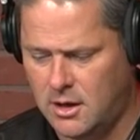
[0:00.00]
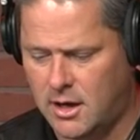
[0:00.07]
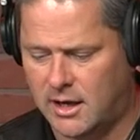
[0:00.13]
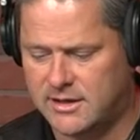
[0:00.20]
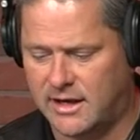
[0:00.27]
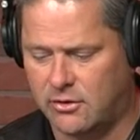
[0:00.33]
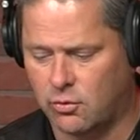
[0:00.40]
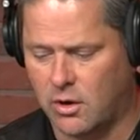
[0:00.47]

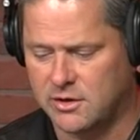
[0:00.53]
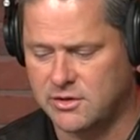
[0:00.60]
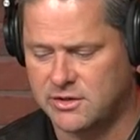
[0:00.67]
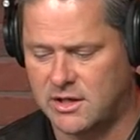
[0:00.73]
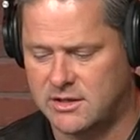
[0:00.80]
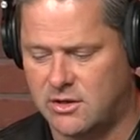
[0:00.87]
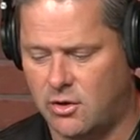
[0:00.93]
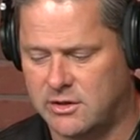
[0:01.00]
tell you, Russell
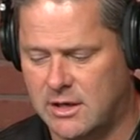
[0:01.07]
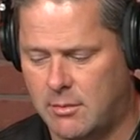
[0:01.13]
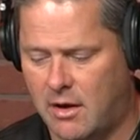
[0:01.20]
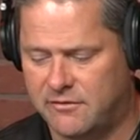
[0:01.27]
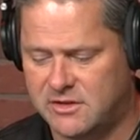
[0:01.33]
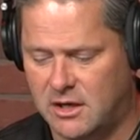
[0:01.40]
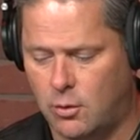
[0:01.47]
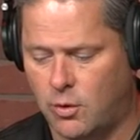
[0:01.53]
says the only time
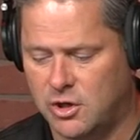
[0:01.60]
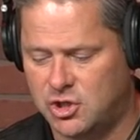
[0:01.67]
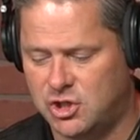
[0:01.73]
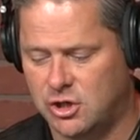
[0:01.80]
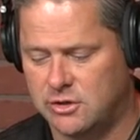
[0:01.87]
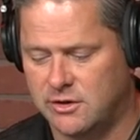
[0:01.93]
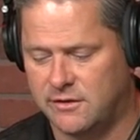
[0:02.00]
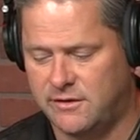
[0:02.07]
I've seen anyone
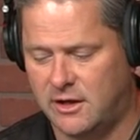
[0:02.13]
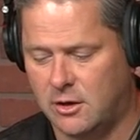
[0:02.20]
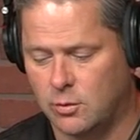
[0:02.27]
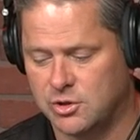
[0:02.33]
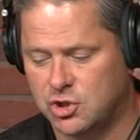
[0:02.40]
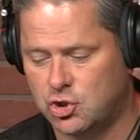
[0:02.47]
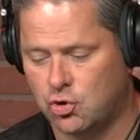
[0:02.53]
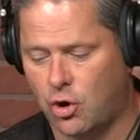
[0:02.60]
cheer in the theater
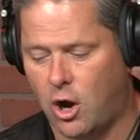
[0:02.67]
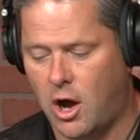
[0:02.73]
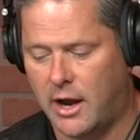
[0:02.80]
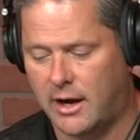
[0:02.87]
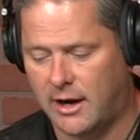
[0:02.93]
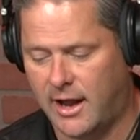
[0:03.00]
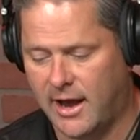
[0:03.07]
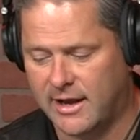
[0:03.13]
was
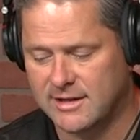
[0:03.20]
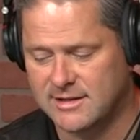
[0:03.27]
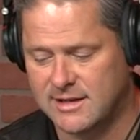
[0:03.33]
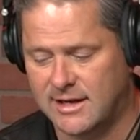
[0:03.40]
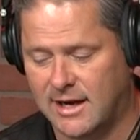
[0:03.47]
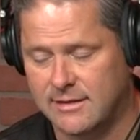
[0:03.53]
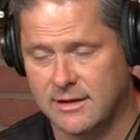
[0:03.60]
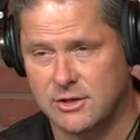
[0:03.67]
Tron
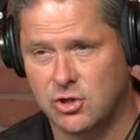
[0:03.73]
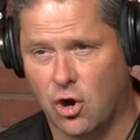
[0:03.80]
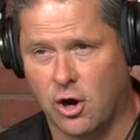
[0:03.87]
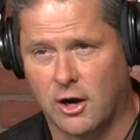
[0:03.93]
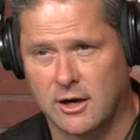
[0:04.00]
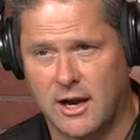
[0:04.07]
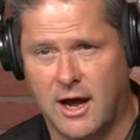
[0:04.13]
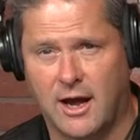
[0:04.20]
Legacy and The
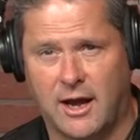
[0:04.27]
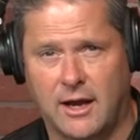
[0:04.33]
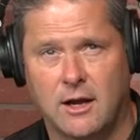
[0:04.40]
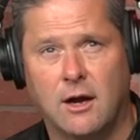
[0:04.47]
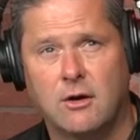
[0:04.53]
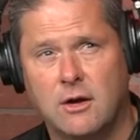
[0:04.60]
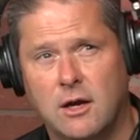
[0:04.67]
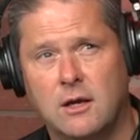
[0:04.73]
Dark Knight.
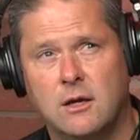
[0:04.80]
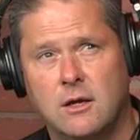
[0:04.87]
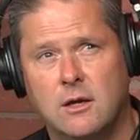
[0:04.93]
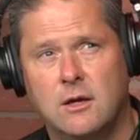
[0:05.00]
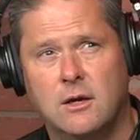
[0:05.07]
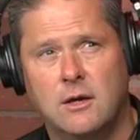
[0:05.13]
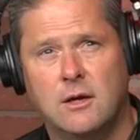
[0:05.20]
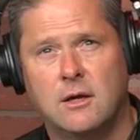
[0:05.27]
Okay,
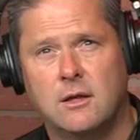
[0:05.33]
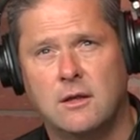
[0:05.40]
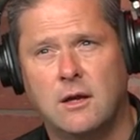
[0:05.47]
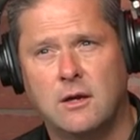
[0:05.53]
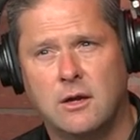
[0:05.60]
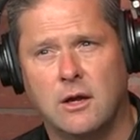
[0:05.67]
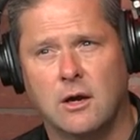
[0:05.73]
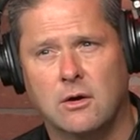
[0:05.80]
there
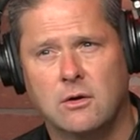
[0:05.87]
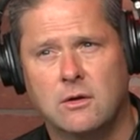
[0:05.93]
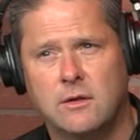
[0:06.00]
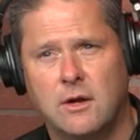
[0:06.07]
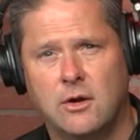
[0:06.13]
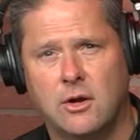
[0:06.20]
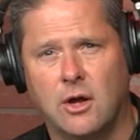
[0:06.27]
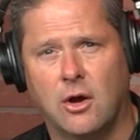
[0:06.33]
you go.
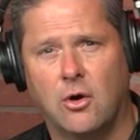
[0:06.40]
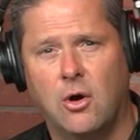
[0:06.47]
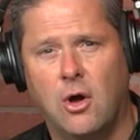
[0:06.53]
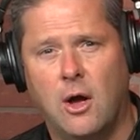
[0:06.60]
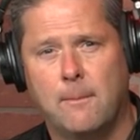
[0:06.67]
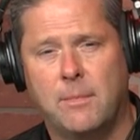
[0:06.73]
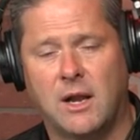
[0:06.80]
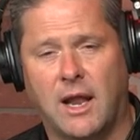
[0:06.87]
There you go.
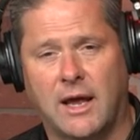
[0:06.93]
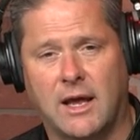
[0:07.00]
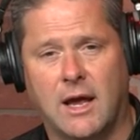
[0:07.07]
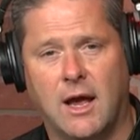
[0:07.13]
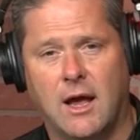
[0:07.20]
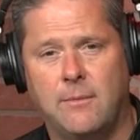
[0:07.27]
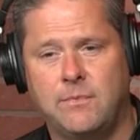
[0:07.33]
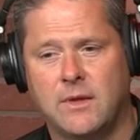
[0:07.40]
But like
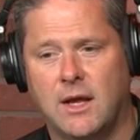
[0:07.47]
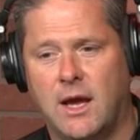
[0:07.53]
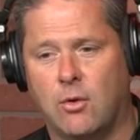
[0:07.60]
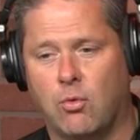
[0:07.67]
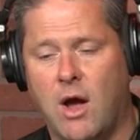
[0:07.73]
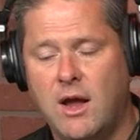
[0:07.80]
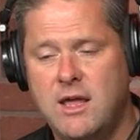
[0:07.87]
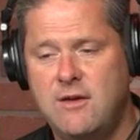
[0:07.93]
in
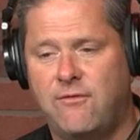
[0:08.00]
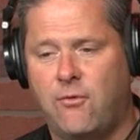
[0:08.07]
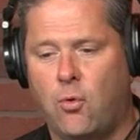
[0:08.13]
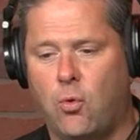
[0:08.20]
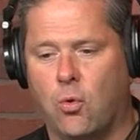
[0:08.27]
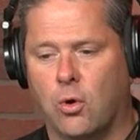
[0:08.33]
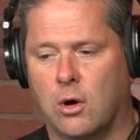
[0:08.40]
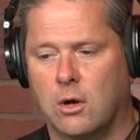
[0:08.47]
Rocky
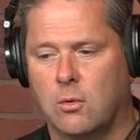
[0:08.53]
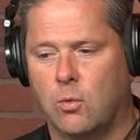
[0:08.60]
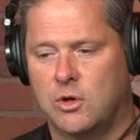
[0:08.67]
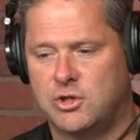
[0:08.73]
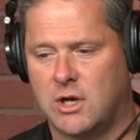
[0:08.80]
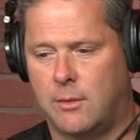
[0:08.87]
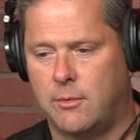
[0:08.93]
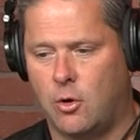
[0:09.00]
IV,
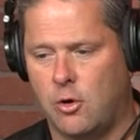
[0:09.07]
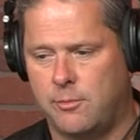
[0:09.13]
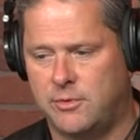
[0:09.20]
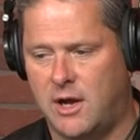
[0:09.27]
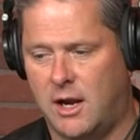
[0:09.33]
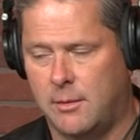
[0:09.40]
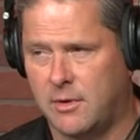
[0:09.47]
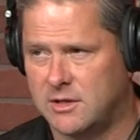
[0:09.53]
which I know I'm
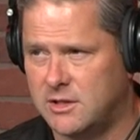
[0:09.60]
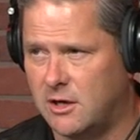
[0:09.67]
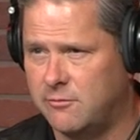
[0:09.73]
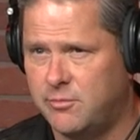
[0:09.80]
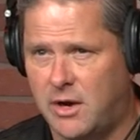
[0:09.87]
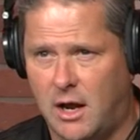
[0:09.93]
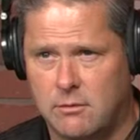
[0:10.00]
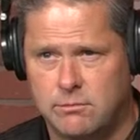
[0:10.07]
dating myself,
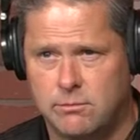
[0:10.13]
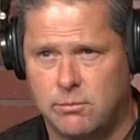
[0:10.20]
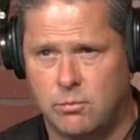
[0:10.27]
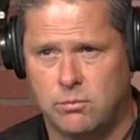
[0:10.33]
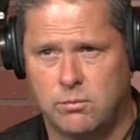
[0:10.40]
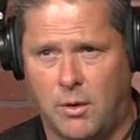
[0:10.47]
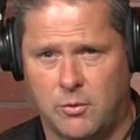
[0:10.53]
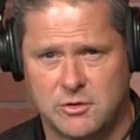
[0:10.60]
but I
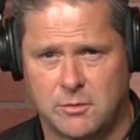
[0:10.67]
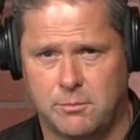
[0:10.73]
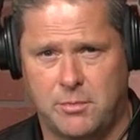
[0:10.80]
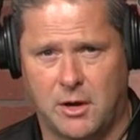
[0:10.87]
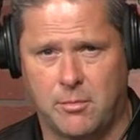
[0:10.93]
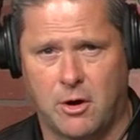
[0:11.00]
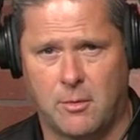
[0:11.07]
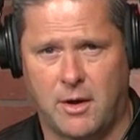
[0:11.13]
was a
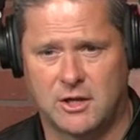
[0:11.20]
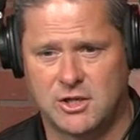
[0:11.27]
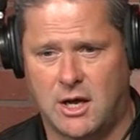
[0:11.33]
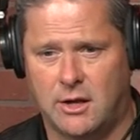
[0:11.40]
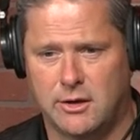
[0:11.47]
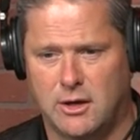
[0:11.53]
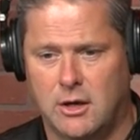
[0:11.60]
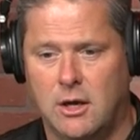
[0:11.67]
big part of my
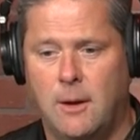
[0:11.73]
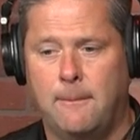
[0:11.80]
childhood,